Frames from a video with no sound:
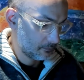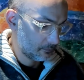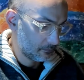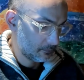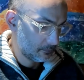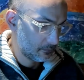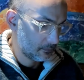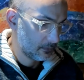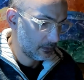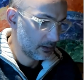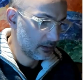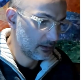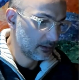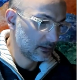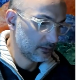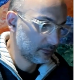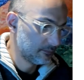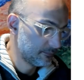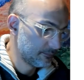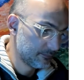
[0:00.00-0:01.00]
Yeah.
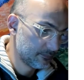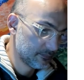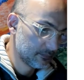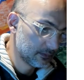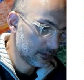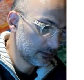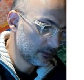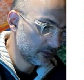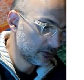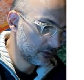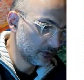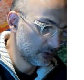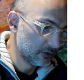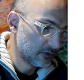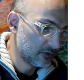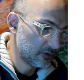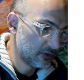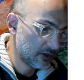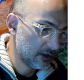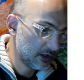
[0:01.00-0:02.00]
So it's
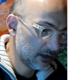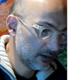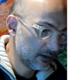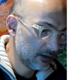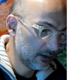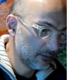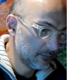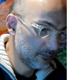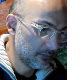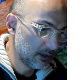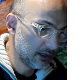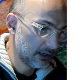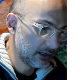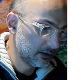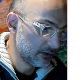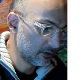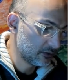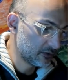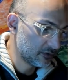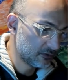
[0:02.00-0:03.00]
30
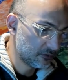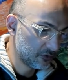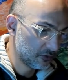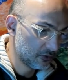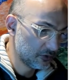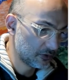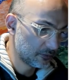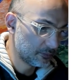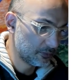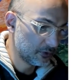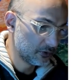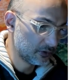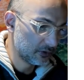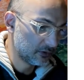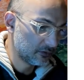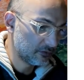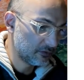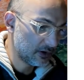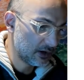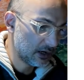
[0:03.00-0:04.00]
minus
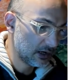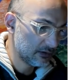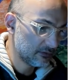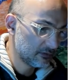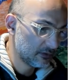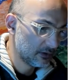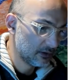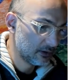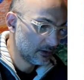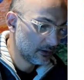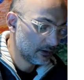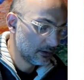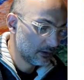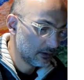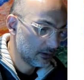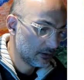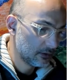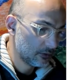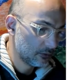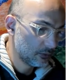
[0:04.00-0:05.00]
4.5,
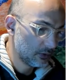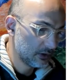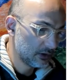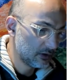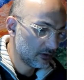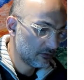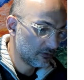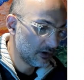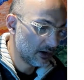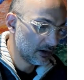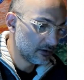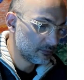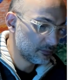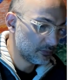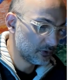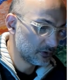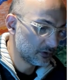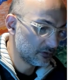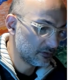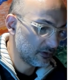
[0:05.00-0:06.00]

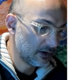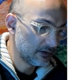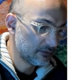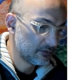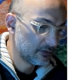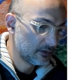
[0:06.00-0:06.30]
25.5.